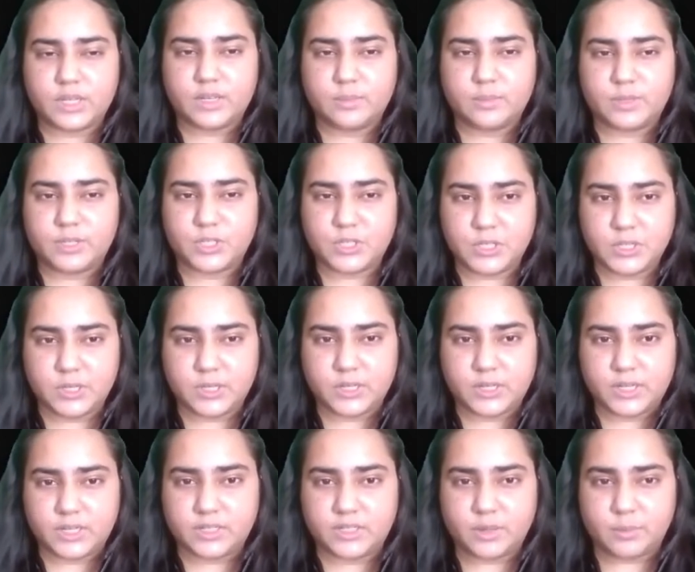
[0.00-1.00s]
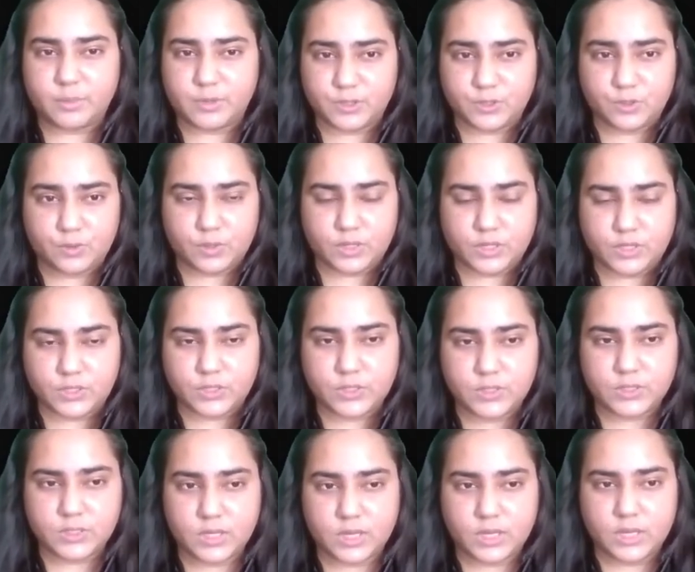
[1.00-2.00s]
in machine learning
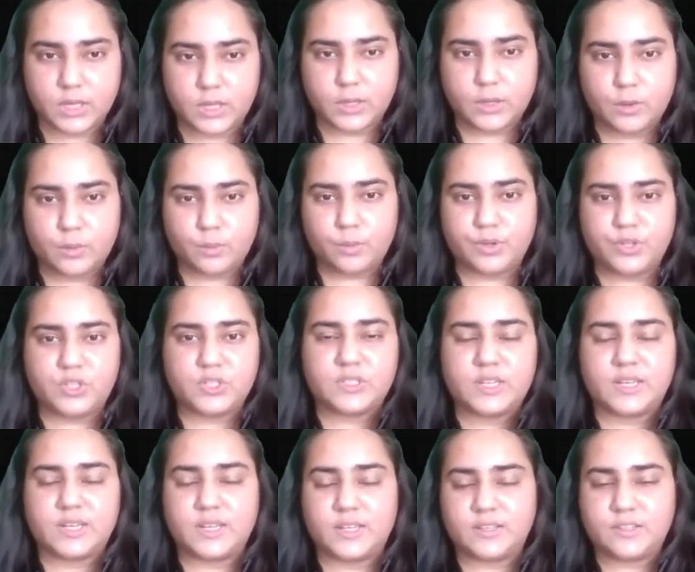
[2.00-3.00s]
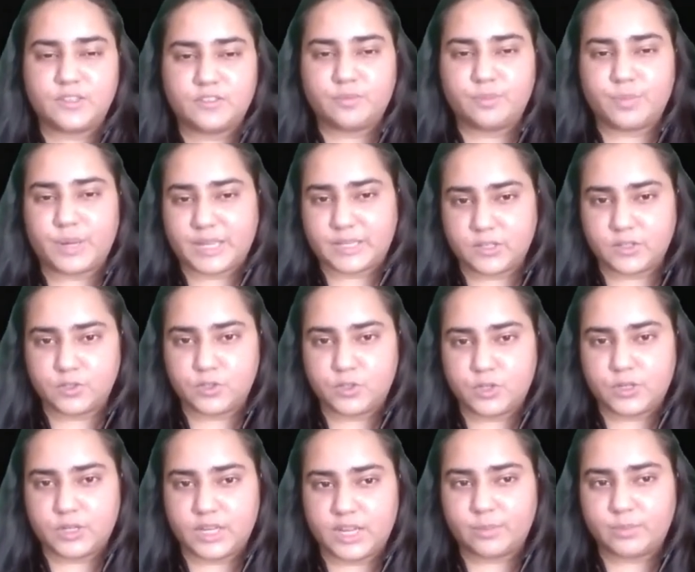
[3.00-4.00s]
demonstrations, which is a list of
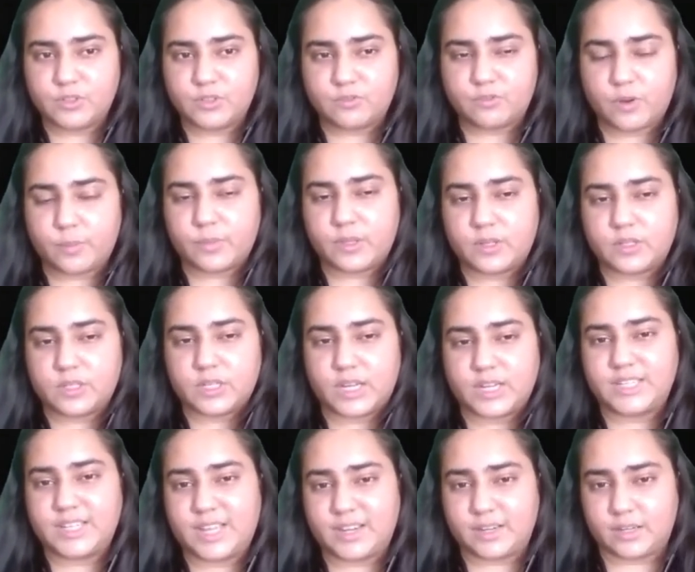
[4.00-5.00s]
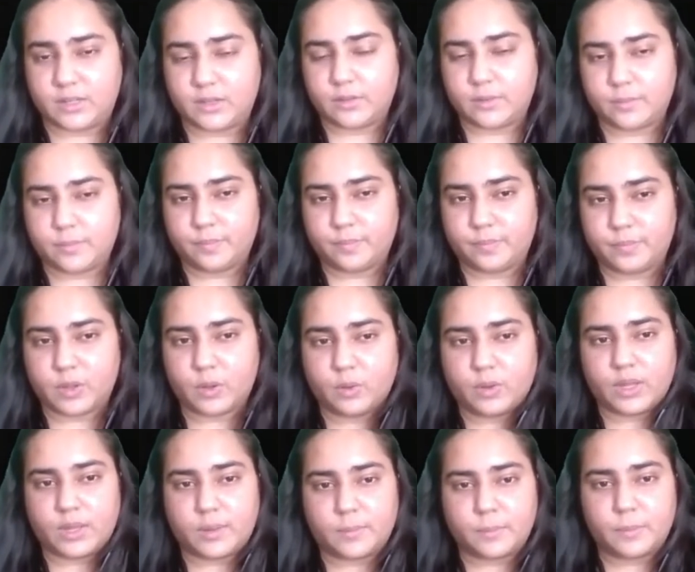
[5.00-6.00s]
passenger names from the Titanic.
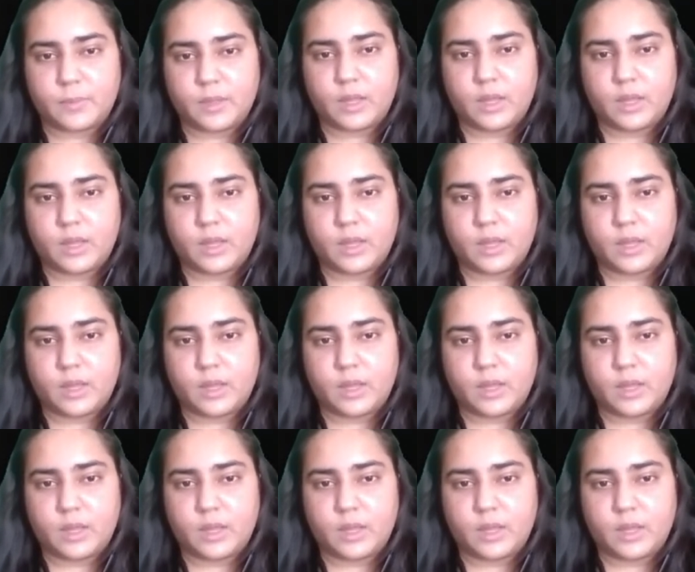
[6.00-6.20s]
Okay.